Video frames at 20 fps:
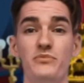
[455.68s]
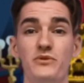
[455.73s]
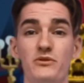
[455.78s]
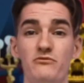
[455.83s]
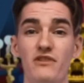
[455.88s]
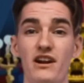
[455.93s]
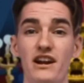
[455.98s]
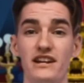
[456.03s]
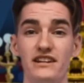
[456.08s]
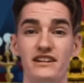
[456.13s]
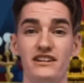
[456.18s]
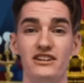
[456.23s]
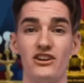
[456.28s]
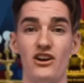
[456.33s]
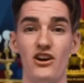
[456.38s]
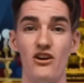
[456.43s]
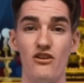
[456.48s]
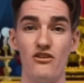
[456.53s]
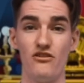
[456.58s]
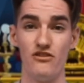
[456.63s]
you're ready to
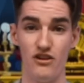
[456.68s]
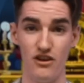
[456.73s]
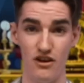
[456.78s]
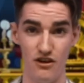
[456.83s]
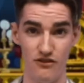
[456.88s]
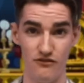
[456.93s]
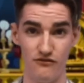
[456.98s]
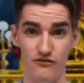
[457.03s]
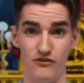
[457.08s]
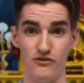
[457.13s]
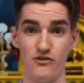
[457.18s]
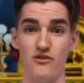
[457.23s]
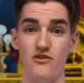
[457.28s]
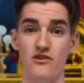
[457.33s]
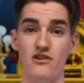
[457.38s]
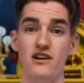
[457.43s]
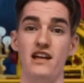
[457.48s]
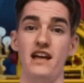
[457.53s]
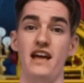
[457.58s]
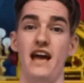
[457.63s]
go
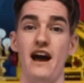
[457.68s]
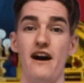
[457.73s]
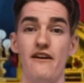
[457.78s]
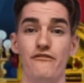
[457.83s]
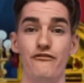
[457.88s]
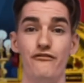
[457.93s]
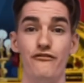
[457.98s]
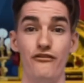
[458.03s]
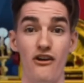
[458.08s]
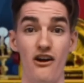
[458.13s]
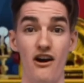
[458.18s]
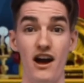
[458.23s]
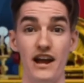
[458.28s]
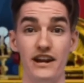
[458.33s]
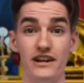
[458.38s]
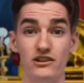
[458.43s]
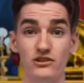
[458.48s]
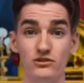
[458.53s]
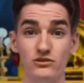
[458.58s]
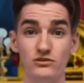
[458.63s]
for our
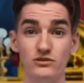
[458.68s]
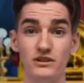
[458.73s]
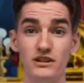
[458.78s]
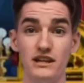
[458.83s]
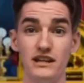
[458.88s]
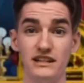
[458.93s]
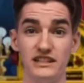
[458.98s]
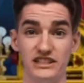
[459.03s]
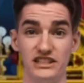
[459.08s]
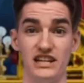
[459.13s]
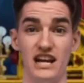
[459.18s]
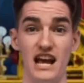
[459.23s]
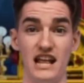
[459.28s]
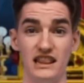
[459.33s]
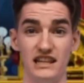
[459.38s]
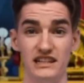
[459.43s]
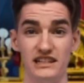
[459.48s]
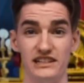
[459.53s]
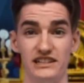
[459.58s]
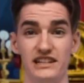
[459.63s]
final
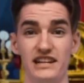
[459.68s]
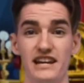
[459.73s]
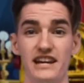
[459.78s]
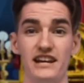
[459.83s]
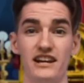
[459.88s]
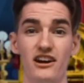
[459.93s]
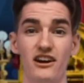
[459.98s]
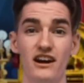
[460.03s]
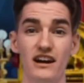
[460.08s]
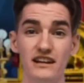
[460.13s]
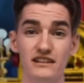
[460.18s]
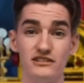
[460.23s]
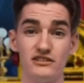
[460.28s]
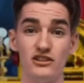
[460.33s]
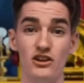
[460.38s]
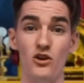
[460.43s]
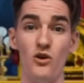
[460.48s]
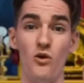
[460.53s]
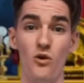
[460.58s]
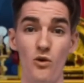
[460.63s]
challenge here, guys.
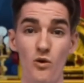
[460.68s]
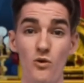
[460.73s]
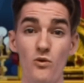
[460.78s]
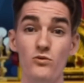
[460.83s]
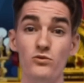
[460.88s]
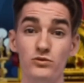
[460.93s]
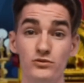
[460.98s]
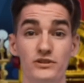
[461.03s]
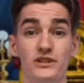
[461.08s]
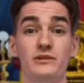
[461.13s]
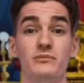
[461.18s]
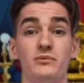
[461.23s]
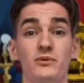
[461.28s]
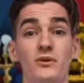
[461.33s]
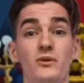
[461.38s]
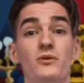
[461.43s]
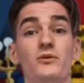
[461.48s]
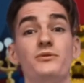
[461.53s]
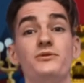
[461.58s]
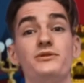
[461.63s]
All 3
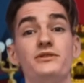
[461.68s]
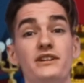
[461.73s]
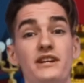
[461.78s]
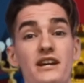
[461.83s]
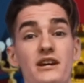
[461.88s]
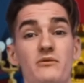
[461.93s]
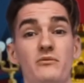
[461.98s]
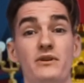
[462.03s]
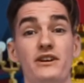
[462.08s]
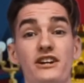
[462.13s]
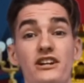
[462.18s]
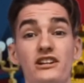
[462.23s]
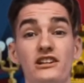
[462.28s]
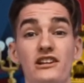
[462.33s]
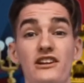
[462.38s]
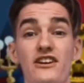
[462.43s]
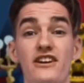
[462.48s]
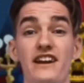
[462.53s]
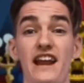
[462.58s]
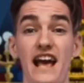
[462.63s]
balls, we're going to
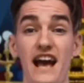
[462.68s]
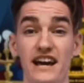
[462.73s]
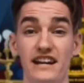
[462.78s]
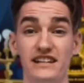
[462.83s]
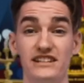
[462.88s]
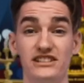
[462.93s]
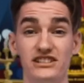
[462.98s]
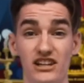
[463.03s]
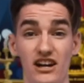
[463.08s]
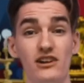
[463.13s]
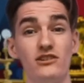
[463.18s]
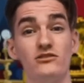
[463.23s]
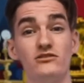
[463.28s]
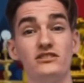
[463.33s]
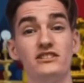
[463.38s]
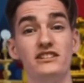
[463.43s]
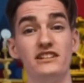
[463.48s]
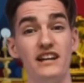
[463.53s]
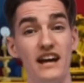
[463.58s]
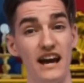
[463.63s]
learn how to juggle
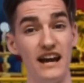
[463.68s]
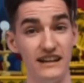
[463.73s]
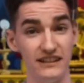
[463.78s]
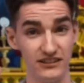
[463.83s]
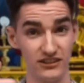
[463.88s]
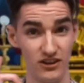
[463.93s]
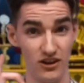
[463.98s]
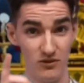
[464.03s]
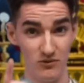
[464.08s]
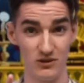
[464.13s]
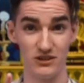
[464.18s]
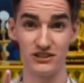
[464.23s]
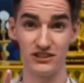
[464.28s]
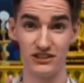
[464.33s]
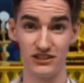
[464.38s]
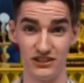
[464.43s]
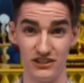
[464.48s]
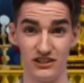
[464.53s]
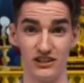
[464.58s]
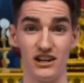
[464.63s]
today. So I want
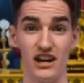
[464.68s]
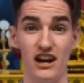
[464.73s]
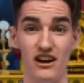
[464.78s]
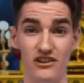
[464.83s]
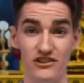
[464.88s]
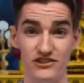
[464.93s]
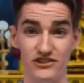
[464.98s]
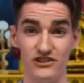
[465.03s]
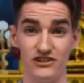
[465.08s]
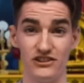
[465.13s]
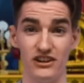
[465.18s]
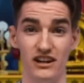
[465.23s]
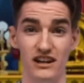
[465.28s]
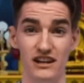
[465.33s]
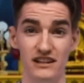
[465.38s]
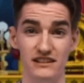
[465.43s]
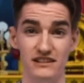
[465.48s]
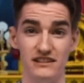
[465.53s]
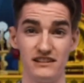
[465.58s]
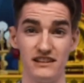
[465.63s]
to encourage you
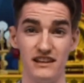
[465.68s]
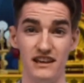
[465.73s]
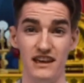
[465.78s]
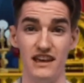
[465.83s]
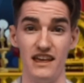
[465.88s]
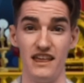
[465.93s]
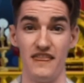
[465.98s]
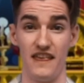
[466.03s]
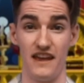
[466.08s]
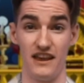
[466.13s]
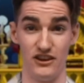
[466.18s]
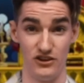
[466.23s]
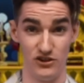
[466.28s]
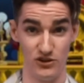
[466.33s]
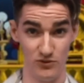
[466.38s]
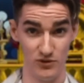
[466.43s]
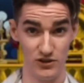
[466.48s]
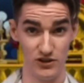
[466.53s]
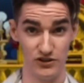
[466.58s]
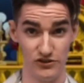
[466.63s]
guys that you're
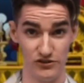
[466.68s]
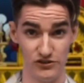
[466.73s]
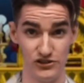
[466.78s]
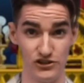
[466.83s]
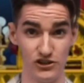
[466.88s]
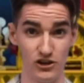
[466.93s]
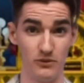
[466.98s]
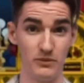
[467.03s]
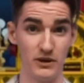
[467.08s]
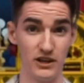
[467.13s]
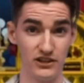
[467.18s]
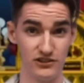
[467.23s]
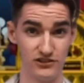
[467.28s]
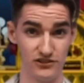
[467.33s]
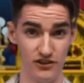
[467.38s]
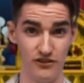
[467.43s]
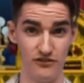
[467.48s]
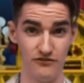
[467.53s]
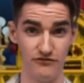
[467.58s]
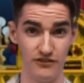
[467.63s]
doing a good job
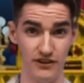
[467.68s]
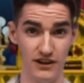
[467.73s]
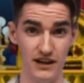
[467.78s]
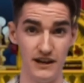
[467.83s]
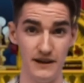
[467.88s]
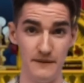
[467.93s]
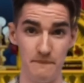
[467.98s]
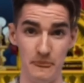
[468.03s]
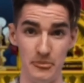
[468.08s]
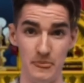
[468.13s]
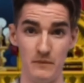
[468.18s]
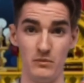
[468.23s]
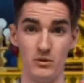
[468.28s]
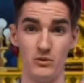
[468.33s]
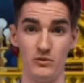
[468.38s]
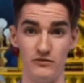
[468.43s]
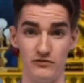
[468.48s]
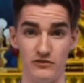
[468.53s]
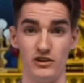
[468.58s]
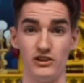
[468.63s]
so far, but
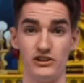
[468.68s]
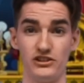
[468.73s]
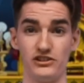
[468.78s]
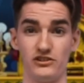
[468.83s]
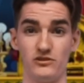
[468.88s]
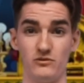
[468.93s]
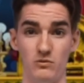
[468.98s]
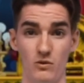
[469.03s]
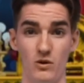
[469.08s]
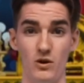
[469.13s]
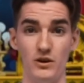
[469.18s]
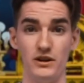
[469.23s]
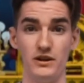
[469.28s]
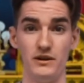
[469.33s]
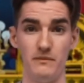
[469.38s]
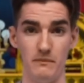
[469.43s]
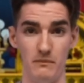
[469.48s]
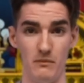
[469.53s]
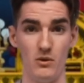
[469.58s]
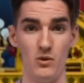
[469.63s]
we've got just
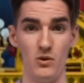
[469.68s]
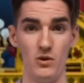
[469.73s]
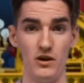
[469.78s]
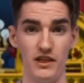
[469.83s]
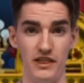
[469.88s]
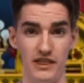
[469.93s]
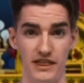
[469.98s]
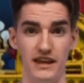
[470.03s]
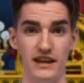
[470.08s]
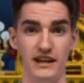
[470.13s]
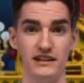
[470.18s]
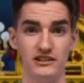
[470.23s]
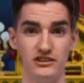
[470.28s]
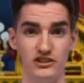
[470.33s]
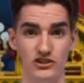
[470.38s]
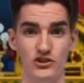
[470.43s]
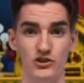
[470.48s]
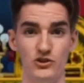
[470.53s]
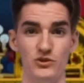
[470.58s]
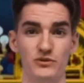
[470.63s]
one more thing
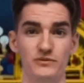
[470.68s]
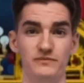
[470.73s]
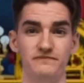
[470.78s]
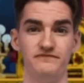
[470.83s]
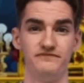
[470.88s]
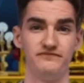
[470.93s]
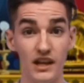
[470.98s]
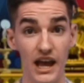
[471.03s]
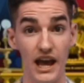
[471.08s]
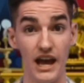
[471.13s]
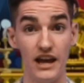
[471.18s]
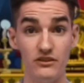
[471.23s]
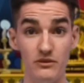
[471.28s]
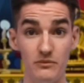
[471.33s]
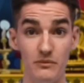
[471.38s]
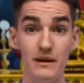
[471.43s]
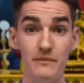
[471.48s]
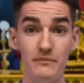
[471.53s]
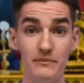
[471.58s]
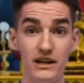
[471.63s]
to do. And
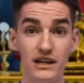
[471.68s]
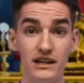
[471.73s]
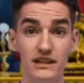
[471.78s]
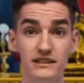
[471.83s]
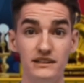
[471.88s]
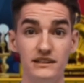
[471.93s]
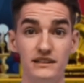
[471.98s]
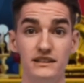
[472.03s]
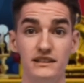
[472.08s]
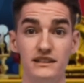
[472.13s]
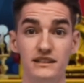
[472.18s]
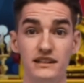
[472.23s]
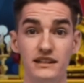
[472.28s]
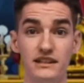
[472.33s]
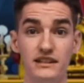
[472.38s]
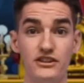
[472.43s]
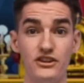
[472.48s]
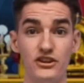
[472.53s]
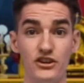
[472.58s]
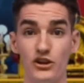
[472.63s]
remember,
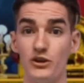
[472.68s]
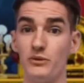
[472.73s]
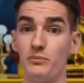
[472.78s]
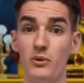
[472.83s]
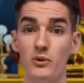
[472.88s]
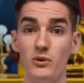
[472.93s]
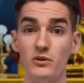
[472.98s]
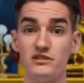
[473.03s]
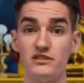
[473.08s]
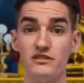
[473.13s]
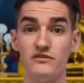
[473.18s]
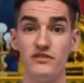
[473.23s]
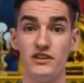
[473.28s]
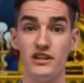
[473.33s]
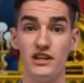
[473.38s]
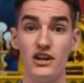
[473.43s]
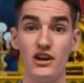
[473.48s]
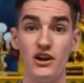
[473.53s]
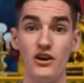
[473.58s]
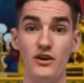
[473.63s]
you've got to pause the
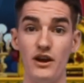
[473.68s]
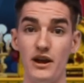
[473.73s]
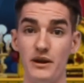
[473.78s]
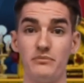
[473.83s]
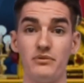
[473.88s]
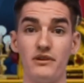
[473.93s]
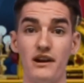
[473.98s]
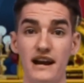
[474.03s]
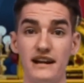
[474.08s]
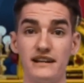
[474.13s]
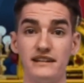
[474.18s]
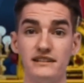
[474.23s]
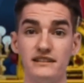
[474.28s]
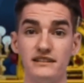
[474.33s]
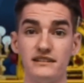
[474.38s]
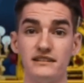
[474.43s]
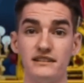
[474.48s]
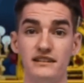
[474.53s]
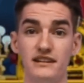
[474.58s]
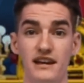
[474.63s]
video and
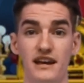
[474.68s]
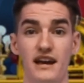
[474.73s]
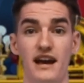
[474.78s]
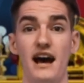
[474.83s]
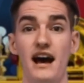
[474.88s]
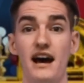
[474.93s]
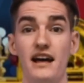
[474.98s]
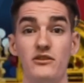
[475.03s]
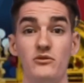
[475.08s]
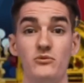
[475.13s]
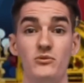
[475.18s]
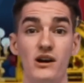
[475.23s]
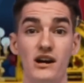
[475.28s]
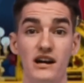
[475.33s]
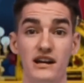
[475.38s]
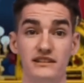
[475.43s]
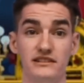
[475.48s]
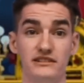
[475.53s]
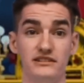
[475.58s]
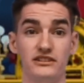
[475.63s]
practice,
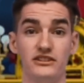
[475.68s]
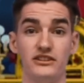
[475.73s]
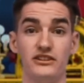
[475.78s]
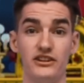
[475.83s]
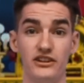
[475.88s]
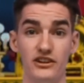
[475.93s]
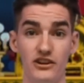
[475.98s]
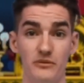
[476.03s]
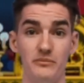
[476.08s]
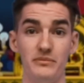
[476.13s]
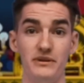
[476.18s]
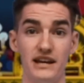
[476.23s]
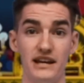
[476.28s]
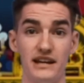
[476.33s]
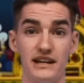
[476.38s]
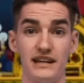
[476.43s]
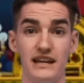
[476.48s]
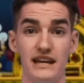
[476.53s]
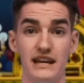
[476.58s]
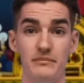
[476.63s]
otherwise you're going to not be
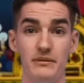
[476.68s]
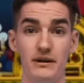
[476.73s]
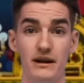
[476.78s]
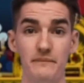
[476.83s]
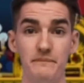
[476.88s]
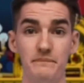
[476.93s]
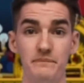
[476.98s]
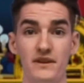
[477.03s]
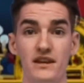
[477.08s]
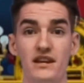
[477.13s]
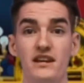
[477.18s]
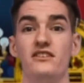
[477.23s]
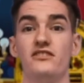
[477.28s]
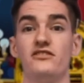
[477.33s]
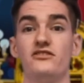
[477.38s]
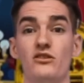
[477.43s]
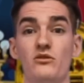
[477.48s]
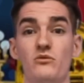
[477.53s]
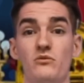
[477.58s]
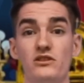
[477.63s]
able to keep up.
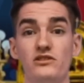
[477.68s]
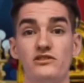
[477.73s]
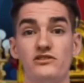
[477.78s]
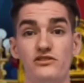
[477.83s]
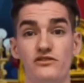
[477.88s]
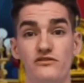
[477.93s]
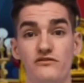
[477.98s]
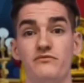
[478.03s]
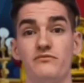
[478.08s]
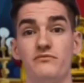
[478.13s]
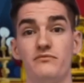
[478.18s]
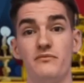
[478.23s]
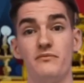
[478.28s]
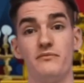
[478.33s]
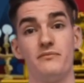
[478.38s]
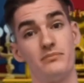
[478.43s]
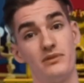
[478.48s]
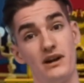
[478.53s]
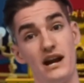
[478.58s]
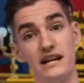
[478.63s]
So once you've
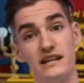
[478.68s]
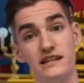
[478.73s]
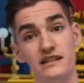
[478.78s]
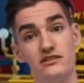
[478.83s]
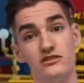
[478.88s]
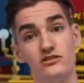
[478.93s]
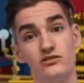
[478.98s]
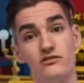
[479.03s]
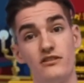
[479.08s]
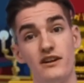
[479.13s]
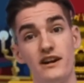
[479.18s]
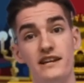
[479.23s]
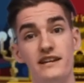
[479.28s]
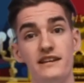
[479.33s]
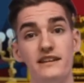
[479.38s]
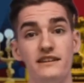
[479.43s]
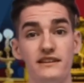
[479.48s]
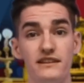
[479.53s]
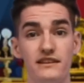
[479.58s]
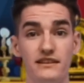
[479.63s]
practiced
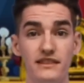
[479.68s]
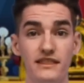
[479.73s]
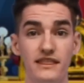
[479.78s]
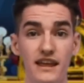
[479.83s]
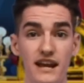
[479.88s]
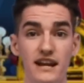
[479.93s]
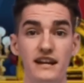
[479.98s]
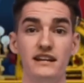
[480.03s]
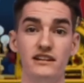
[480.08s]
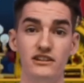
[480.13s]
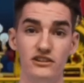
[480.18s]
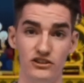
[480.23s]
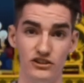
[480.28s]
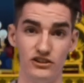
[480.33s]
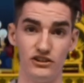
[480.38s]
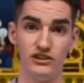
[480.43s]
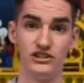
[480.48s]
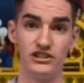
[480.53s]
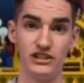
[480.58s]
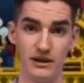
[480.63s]
already, then you
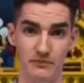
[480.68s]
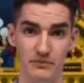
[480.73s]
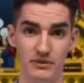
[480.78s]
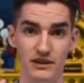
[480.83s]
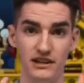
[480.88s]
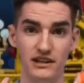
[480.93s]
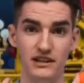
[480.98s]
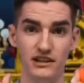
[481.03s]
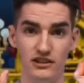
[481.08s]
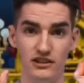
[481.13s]
can jump in